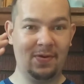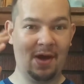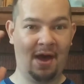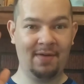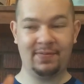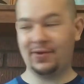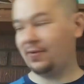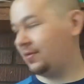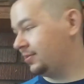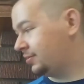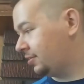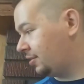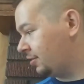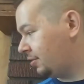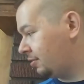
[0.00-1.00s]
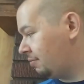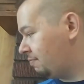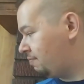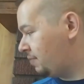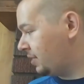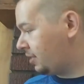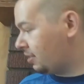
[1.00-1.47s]
I'm going to
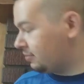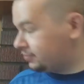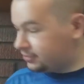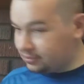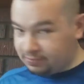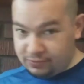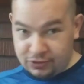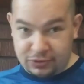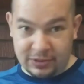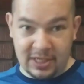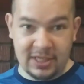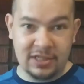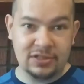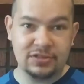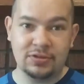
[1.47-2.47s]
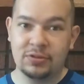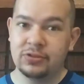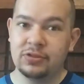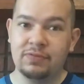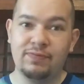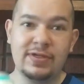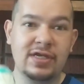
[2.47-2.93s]
pick out some drinks or
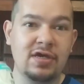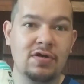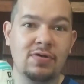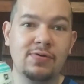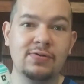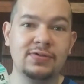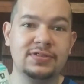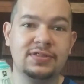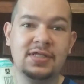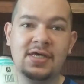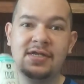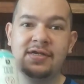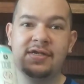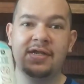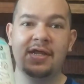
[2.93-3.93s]
do videos that